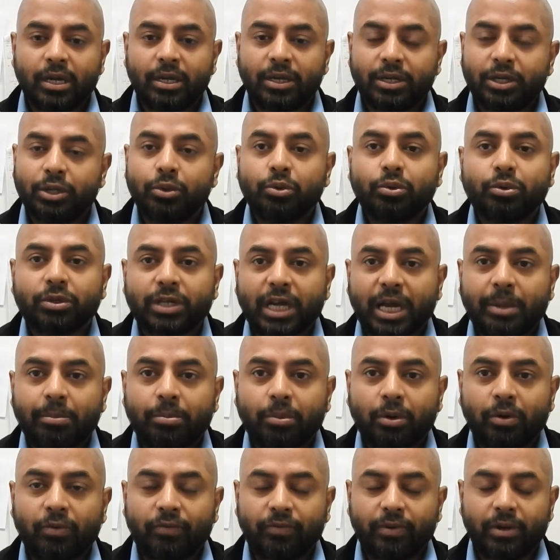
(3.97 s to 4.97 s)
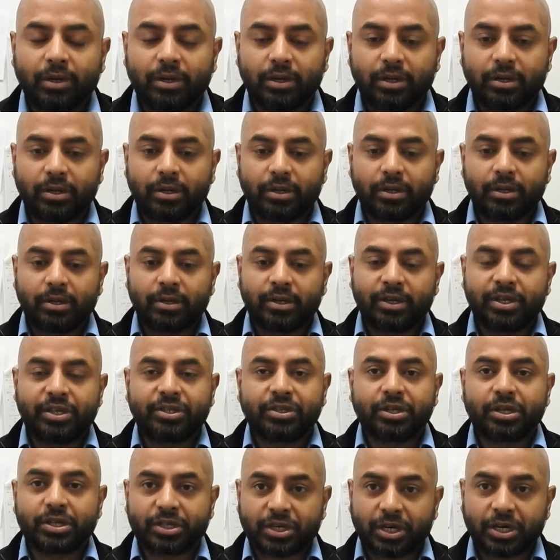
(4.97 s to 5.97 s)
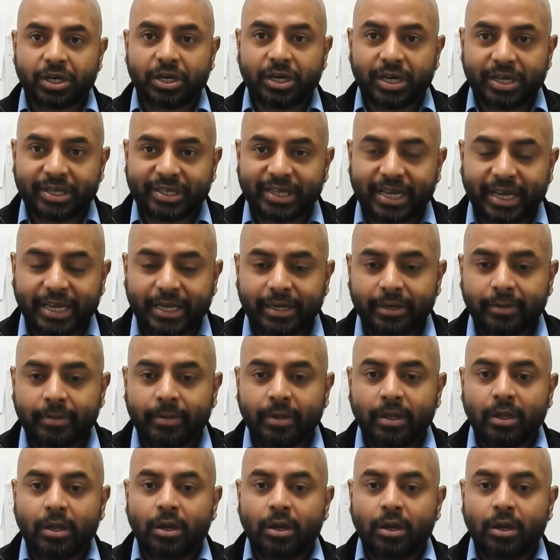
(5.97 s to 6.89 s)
new type of research study design